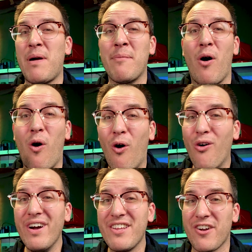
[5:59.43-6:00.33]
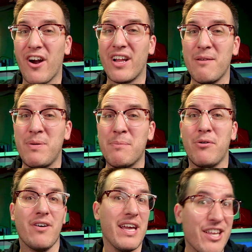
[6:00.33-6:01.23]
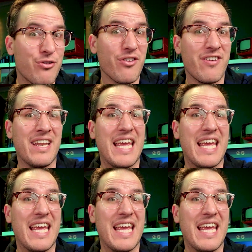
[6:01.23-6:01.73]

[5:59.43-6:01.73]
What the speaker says: I'm only targeting people interested